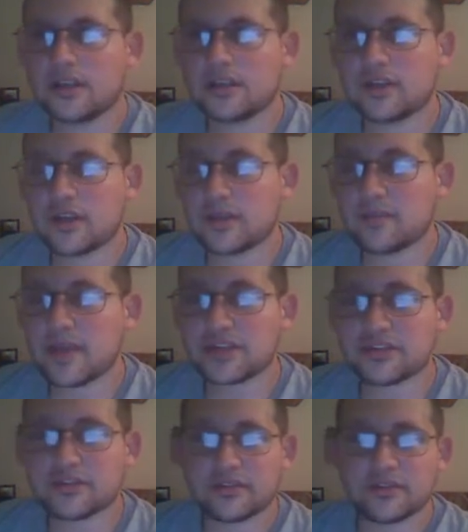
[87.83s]
You need to make
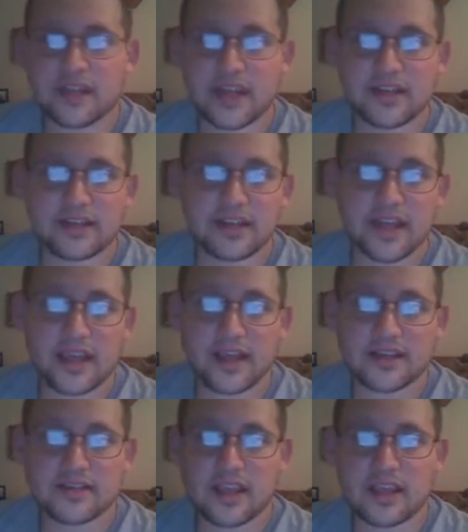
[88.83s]
sure that it
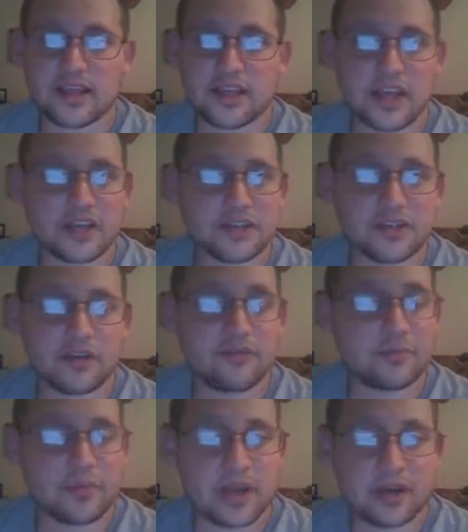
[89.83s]
has a connection of
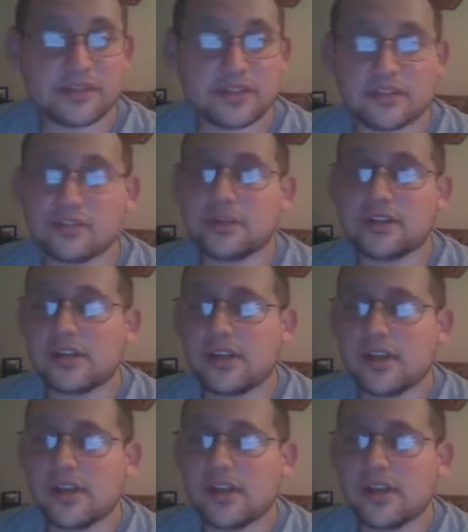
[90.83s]
your mouse into it